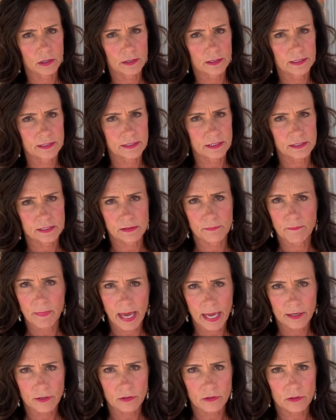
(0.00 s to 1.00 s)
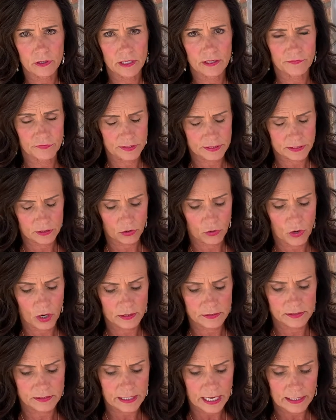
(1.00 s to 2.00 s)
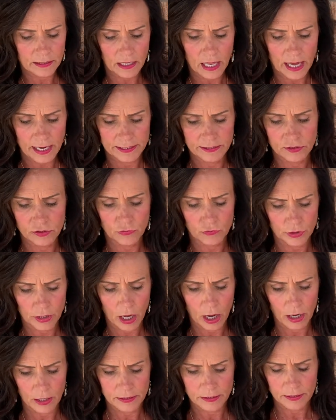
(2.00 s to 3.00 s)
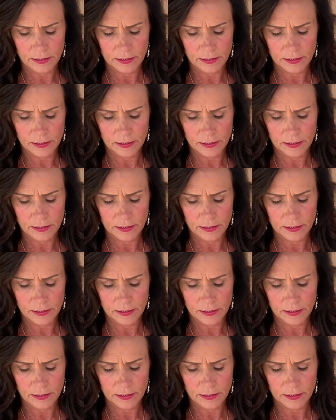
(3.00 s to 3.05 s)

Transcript: It doesn't matter if it's across state lines or not.